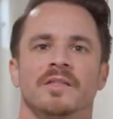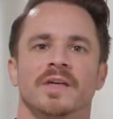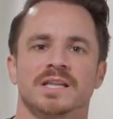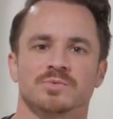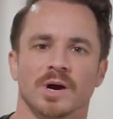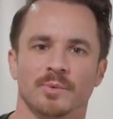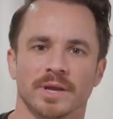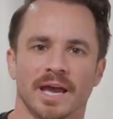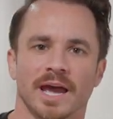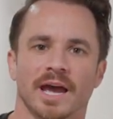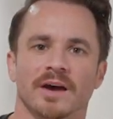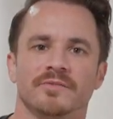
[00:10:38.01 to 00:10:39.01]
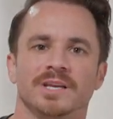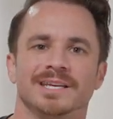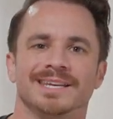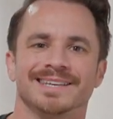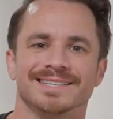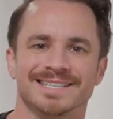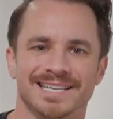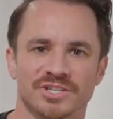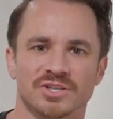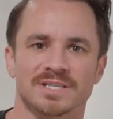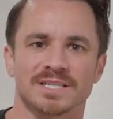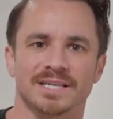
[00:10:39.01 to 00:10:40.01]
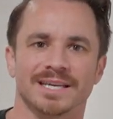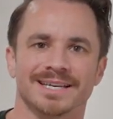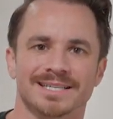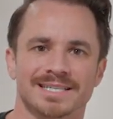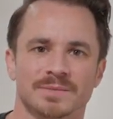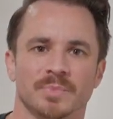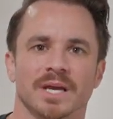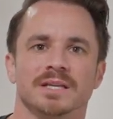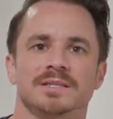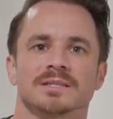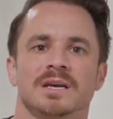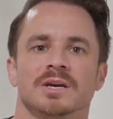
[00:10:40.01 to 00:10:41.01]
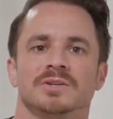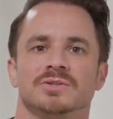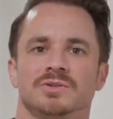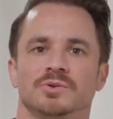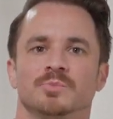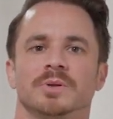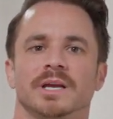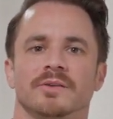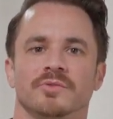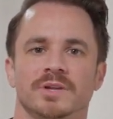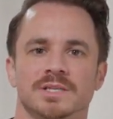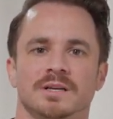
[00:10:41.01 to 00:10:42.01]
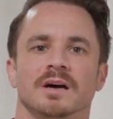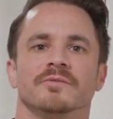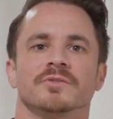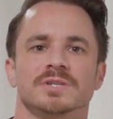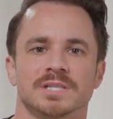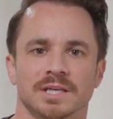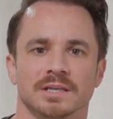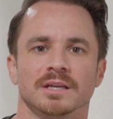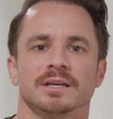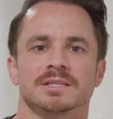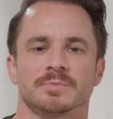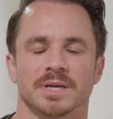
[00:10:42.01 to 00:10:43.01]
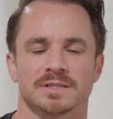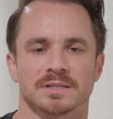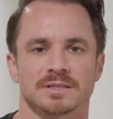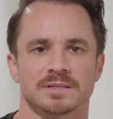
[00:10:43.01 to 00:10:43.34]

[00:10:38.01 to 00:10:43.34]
that's why we have the contingency expense to plan for these unforeseen expenses.